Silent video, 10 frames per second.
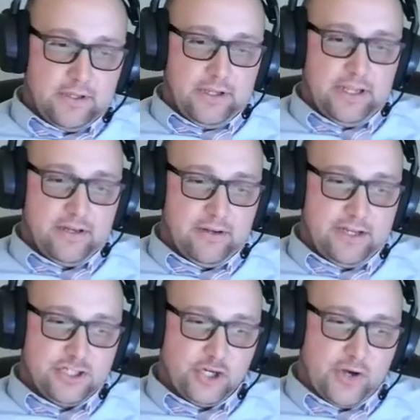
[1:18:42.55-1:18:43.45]
and
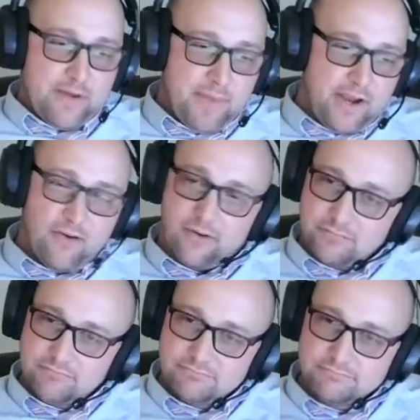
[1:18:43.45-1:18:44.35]
she grabbed my
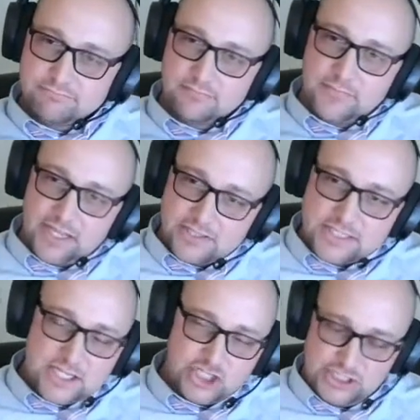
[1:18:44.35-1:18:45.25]
arm, as
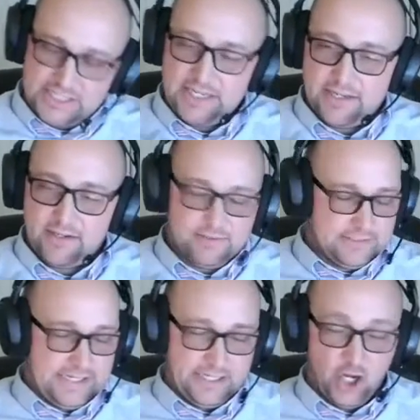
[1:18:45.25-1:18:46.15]
she did
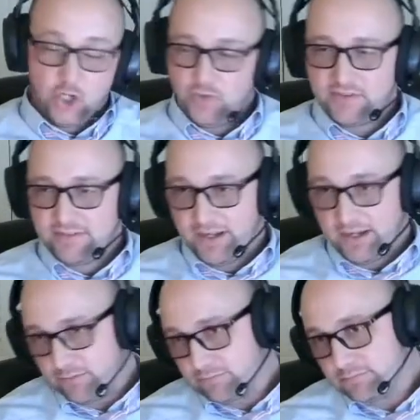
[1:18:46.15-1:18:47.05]
like all the
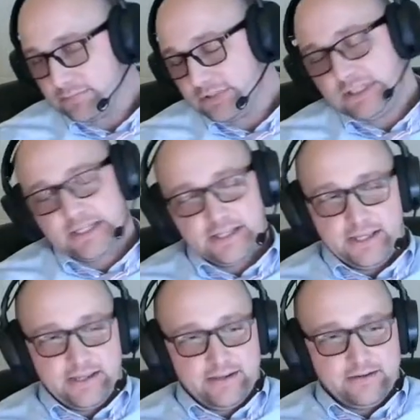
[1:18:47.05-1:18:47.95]
time,
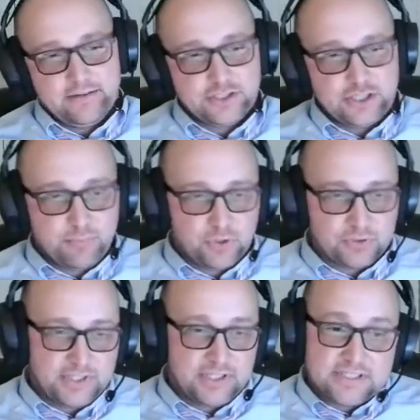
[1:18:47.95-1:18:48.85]
and she
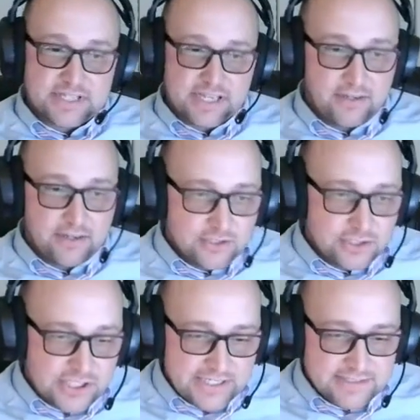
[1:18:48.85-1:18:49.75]
pulled me to the side and
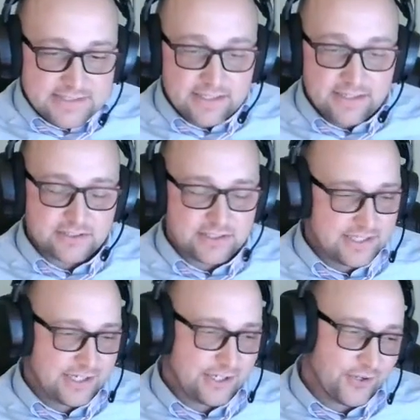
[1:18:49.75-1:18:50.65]
she nicely said, she
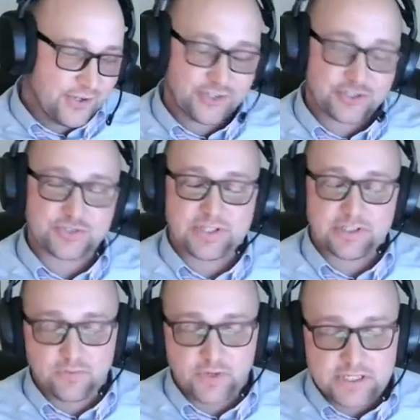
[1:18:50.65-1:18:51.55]
said, you know, in her sweet
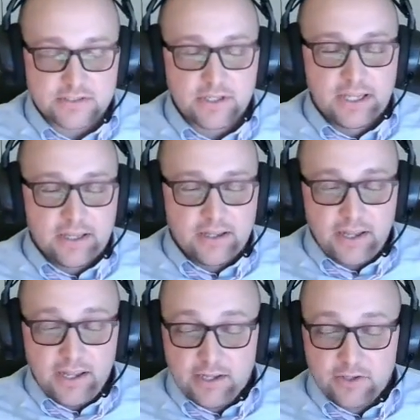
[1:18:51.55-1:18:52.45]
little voice,
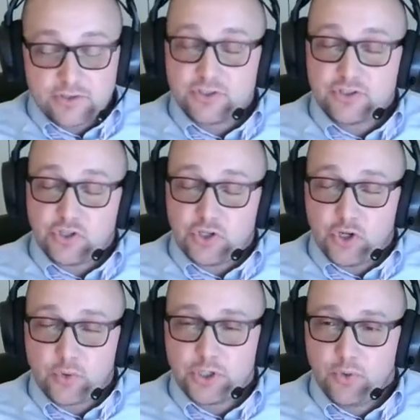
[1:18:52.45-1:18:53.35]
"Elder, do you
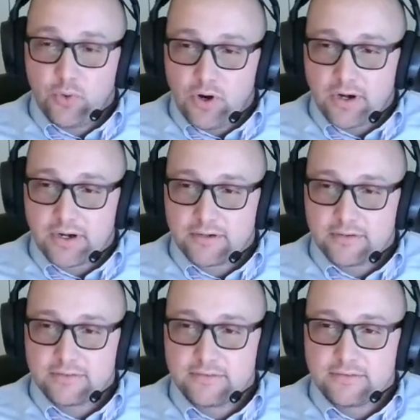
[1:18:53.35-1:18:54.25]
know where you are?"
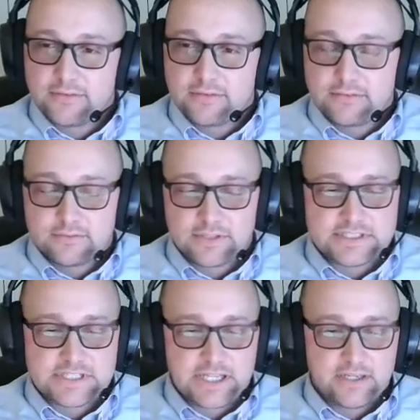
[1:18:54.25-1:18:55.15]
I
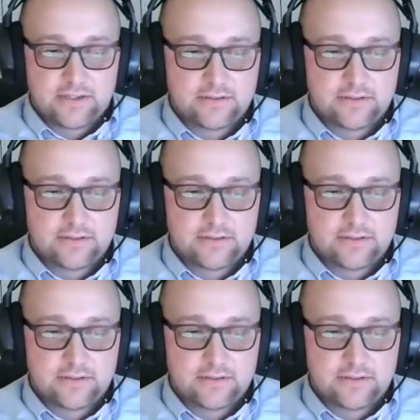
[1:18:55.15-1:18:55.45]
said,